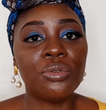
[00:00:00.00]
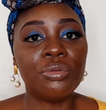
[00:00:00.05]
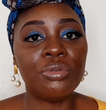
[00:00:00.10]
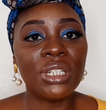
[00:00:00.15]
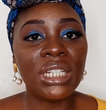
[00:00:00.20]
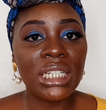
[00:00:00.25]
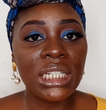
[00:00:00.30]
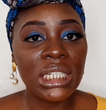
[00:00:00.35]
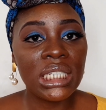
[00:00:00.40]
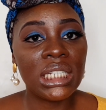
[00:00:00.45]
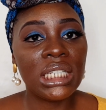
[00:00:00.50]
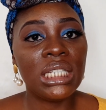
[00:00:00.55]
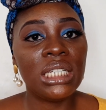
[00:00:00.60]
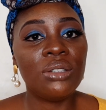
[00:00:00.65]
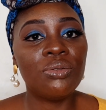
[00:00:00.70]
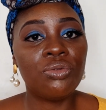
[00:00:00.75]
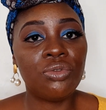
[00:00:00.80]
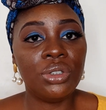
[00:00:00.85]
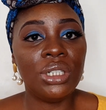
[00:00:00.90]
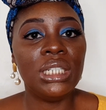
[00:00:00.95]

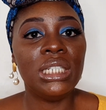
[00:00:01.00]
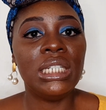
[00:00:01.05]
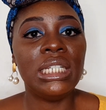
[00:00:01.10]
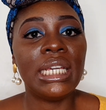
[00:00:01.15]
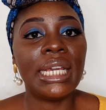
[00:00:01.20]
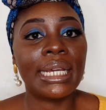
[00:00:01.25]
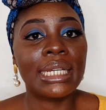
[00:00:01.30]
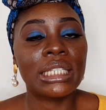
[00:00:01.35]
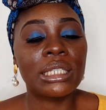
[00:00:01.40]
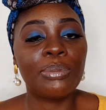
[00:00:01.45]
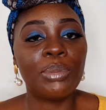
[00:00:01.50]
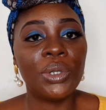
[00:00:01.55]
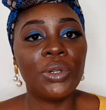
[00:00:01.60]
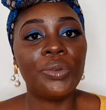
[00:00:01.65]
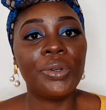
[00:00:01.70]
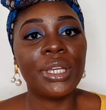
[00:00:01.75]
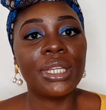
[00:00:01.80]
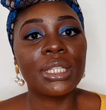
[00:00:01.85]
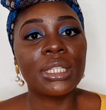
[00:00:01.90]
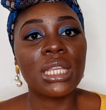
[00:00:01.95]
really
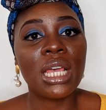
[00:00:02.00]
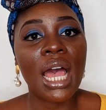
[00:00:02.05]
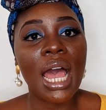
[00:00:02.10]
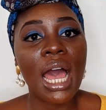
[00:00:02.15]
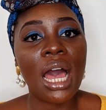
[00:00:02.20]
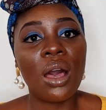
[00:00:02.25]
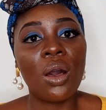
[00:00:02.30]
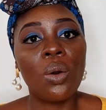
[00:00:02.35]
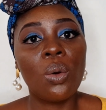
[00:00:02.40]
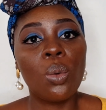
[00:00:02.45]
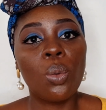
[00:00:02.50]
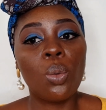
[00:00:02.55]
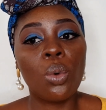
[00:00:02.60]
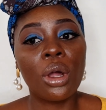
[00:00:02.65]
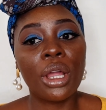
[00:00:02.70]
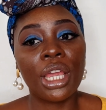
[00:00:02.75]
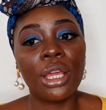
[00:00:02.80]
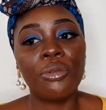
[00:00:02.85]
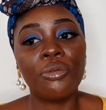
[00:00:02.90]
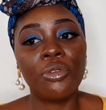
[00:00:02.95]
experience how
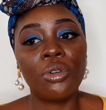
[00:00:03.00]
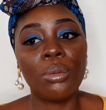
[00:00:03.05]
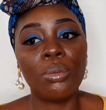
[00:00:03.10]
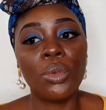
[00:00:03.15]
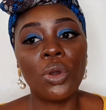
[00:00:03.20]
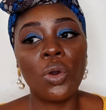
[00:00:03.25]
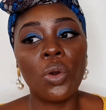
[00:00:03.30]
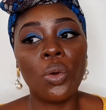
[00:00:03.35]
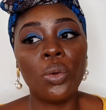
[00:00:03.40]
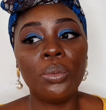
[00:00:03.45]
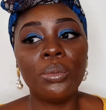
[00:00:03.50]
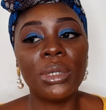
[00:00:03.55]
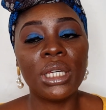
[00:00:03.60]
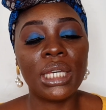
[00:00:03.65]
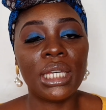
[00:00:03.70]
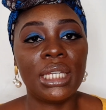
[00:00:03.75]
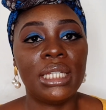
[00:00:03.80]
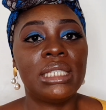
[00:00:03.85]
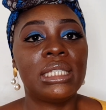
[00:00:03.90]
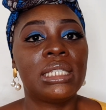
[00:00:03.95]
working from home
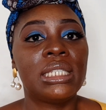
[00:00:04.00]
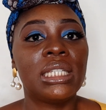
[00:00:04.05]
is.